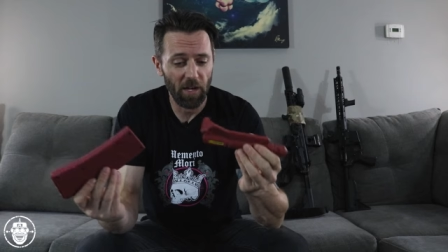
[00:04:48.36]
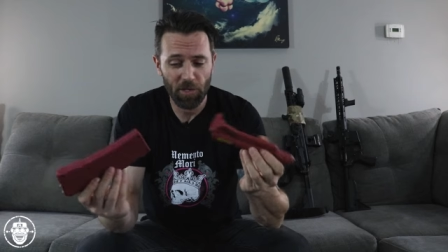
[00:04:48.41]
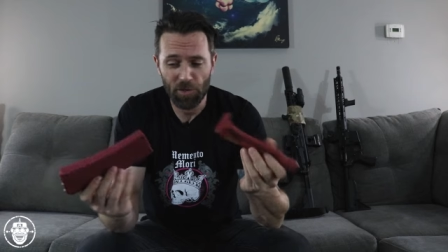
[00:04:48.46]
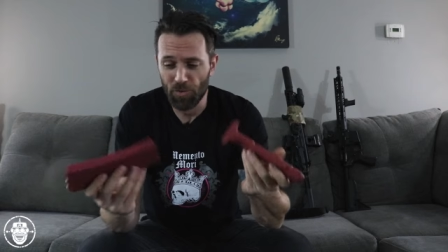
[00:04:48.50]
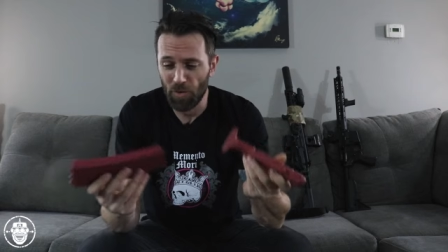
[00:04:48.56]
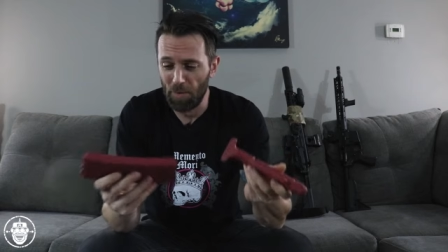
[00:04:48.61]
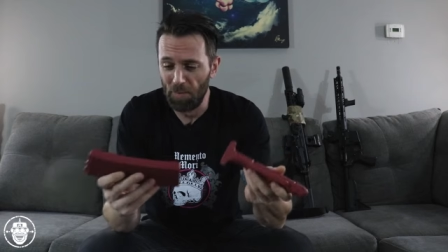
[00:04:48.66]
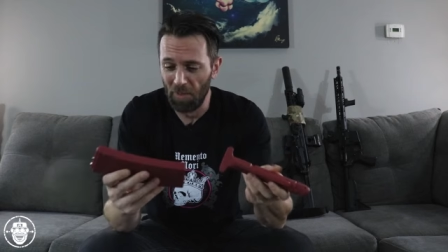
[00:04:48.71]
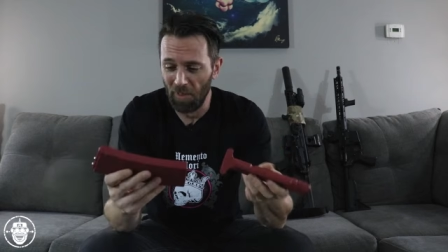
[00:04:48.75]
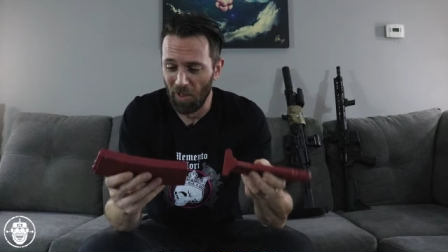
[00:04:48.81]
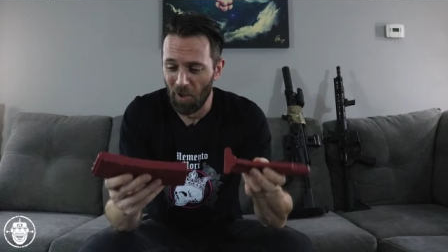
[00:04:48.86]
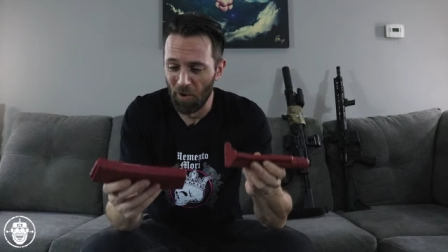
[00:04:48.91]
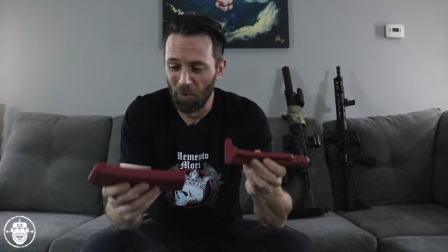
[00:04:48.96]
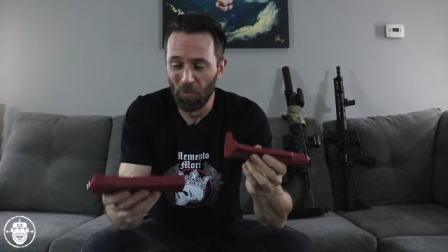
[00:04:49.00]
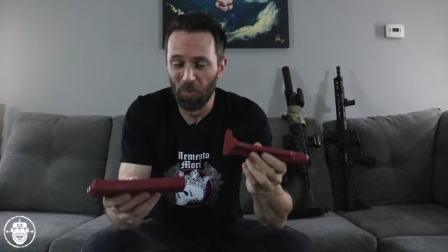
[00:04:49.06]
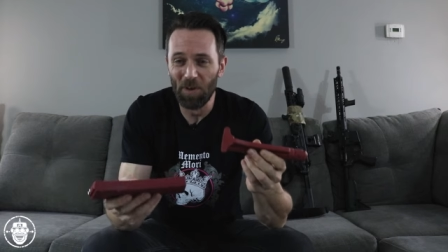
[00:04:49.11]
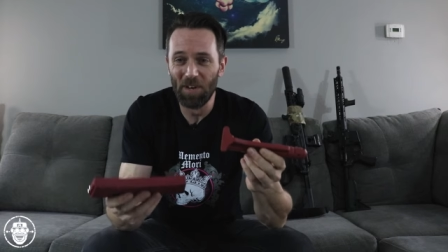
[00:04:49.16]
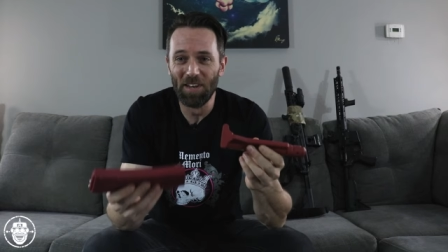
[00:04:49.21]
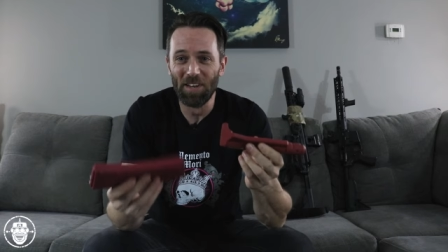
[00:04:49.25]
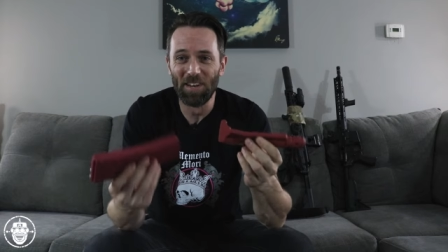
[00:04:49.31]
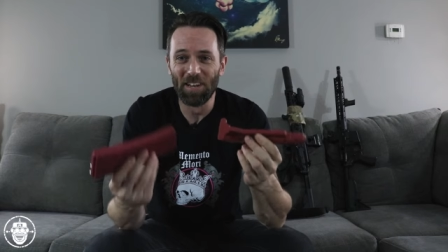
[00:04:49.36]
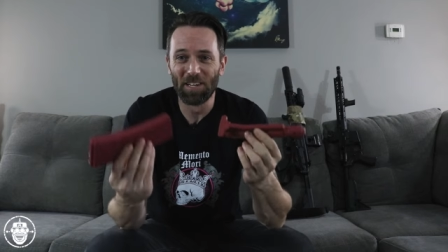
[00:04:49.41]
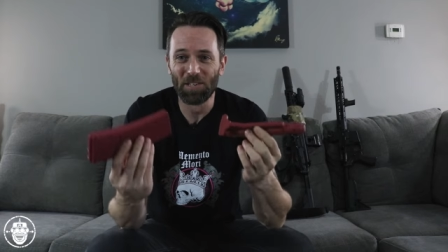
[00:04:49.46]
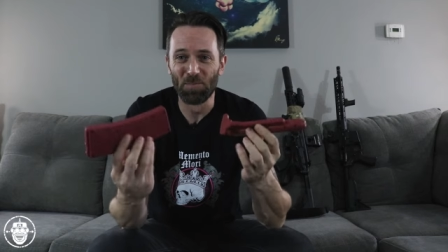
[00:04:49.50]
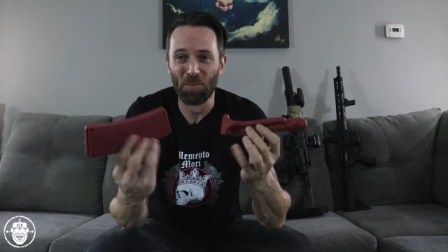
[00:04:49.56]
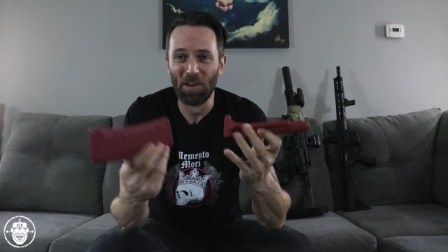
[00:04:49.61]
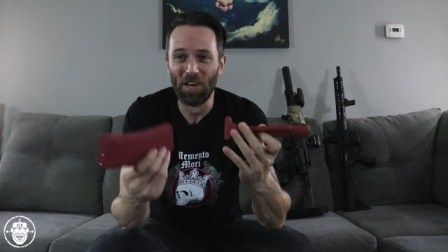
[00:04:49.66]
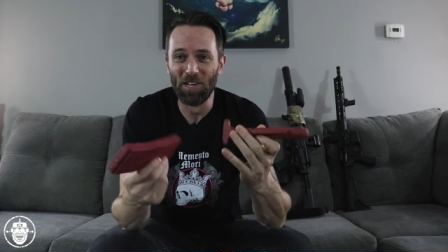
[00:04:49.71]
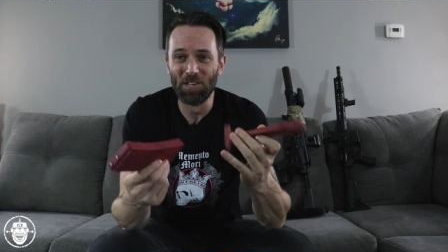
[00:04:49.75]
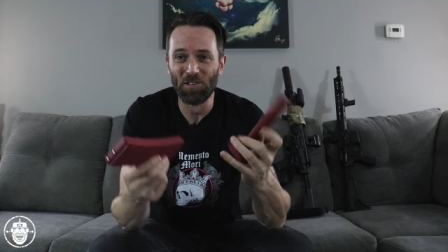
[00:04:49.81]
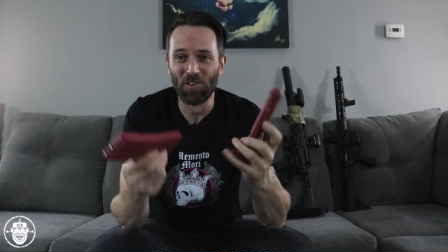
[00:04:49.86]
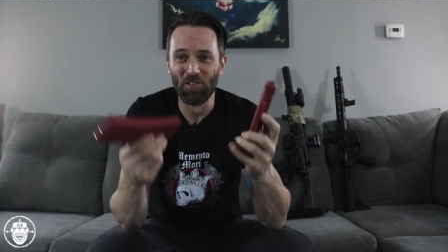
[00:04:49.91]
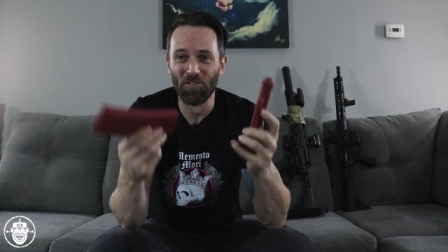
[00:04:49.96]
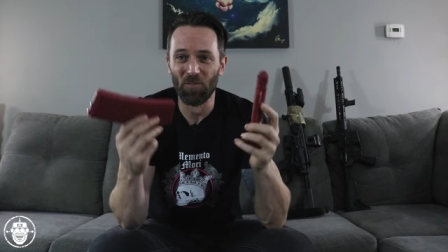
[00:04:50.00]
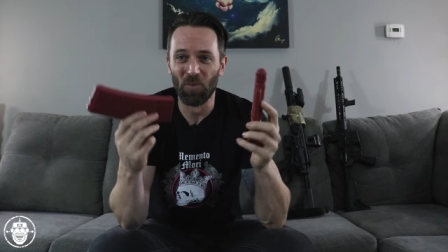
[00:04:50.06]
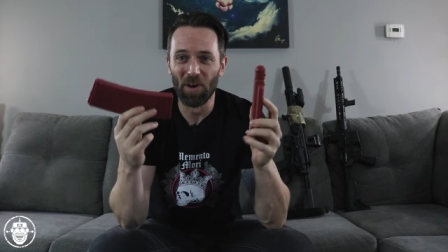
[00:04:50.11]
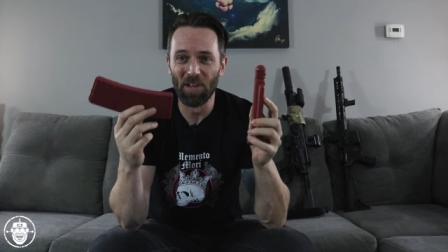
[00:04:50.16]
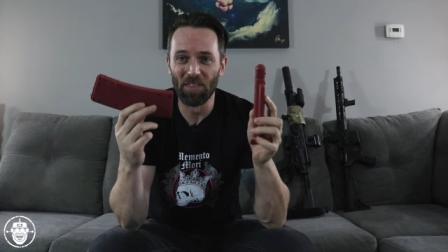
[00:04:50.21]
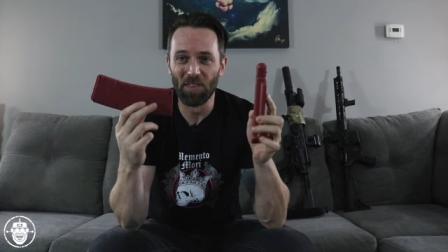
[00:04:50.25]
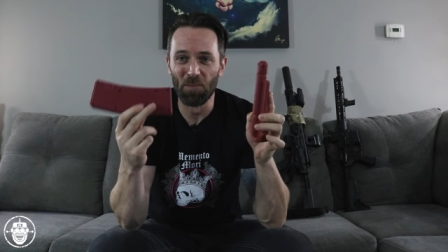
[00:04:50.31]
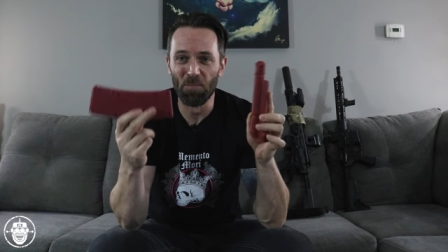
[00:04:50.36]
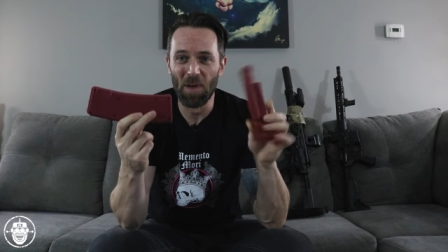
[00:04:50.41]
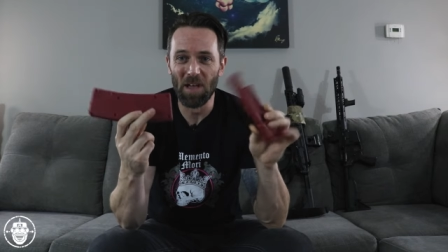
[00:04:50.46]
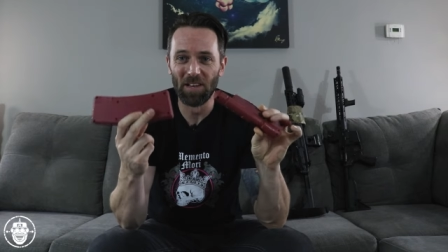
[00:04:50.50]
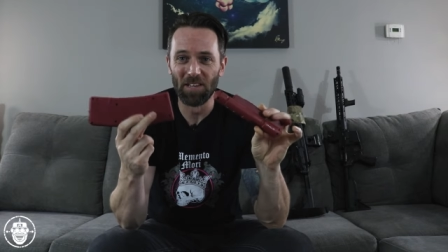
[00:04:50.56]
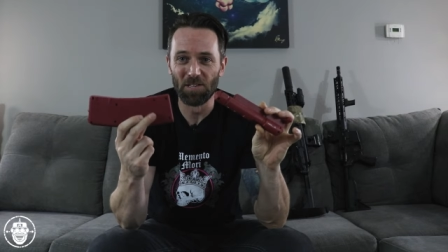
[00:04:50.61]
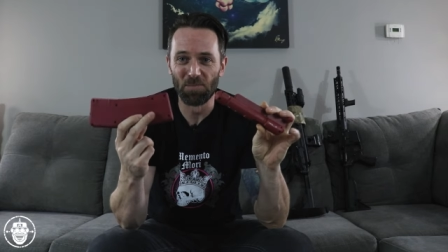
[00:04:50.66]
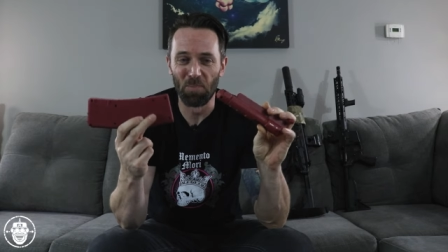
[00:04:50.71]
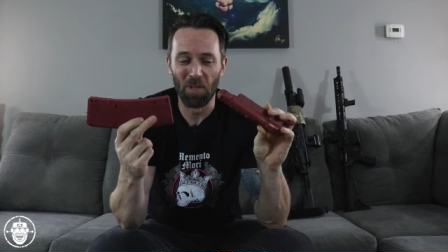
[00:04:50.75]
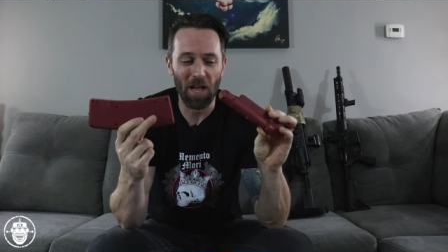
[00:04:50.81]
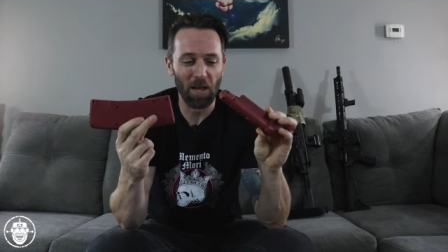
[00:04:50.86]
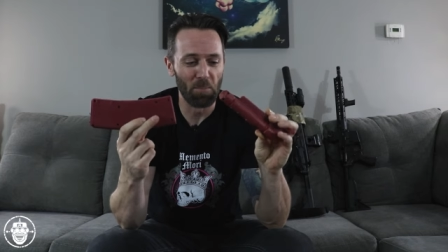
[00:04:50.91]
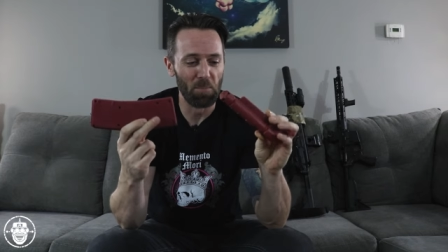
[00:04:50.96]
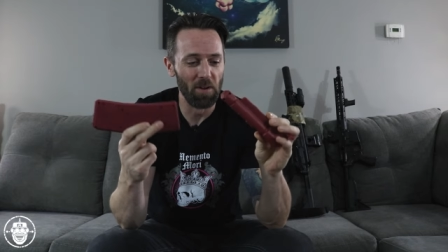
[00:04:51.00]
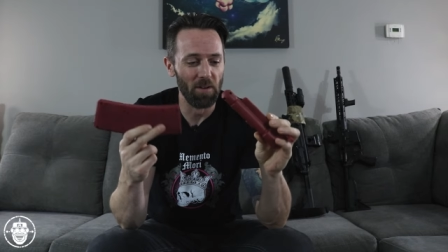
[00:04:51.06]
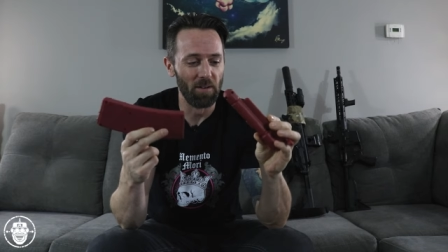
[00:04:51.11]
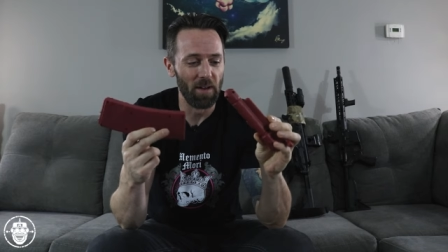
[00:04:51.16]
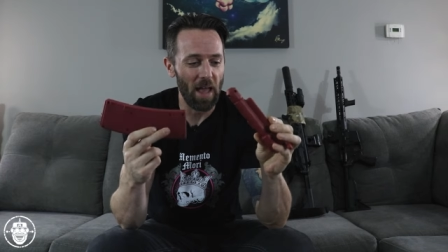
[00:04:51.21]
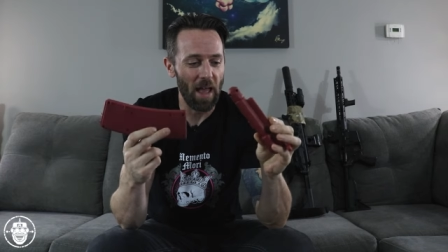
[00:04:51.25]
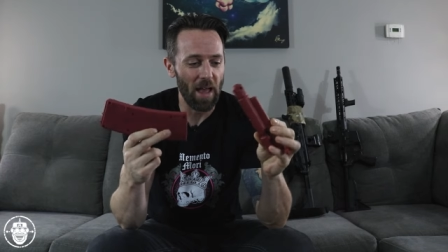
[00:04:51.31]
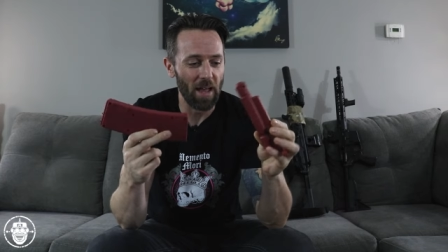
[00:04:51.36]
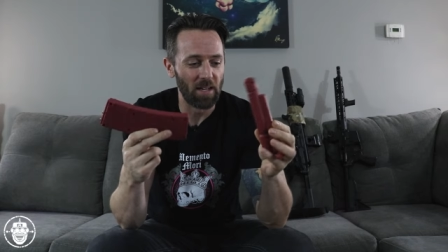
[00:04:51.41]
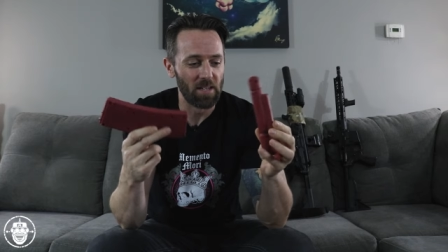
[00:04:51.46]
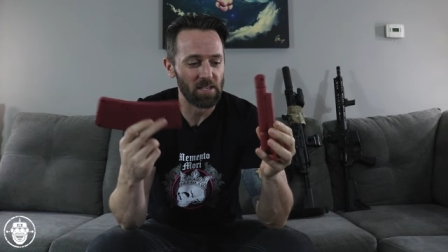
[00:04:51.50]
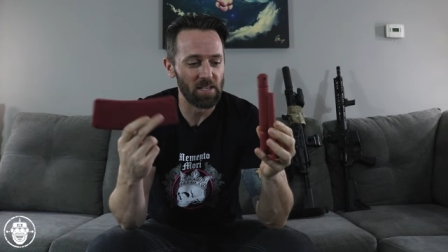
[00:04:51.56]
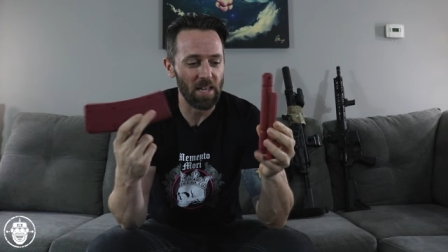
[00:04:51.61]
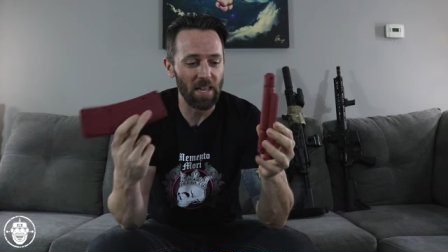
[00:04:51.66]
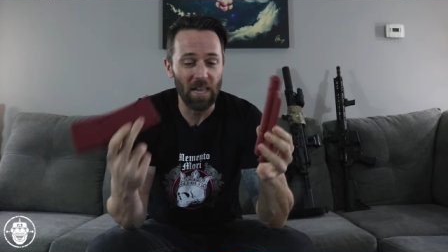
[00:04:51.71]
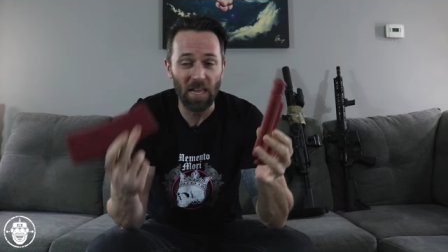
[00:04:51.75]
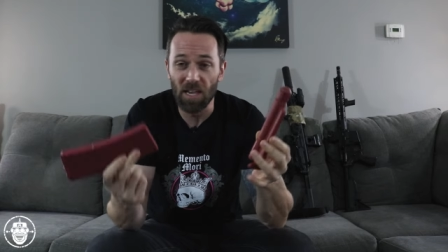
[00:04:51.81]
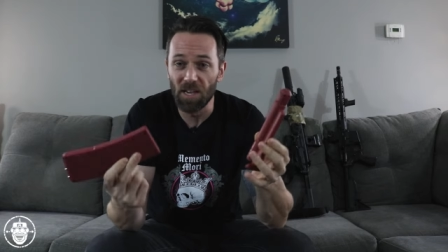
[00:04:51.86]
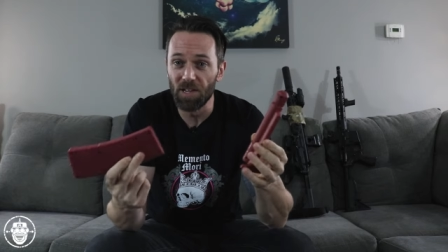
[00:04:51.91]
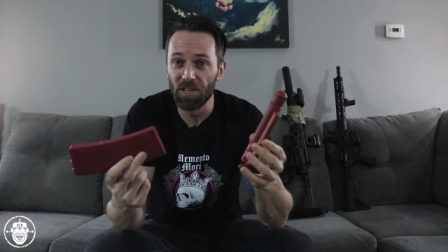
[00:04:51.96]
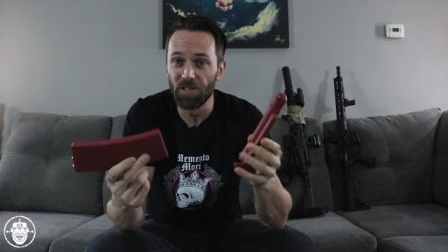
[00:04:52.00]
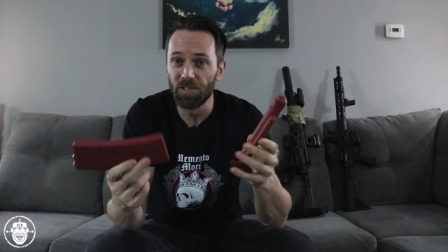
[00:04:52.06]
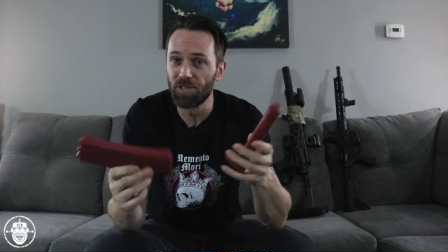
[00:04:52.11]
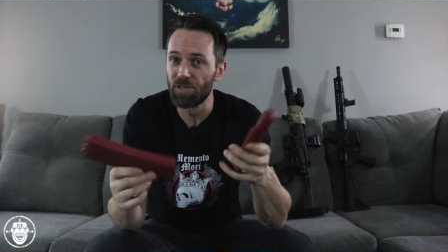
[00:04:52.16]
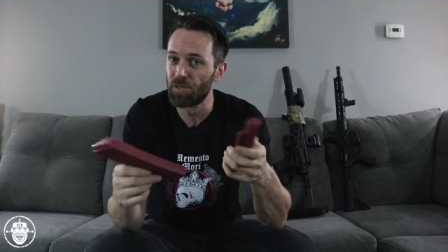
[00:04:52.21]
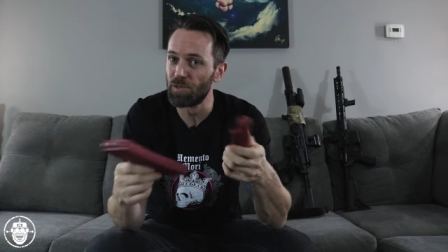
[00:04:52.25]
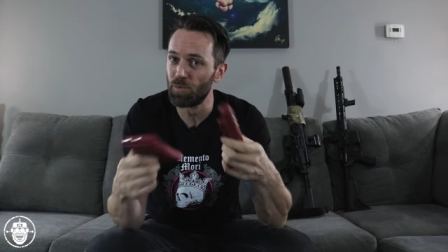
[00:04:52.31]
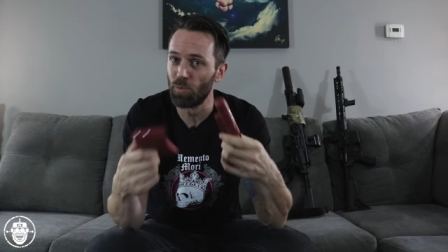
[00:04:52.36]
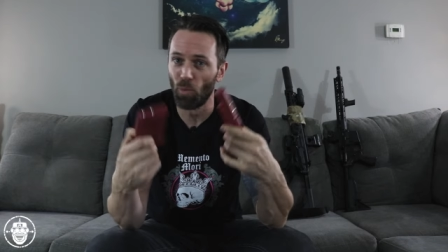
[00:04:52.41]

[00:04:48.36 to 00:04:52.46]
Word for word: extremely long-winded explanation of what the Mantis Blackbeard X is,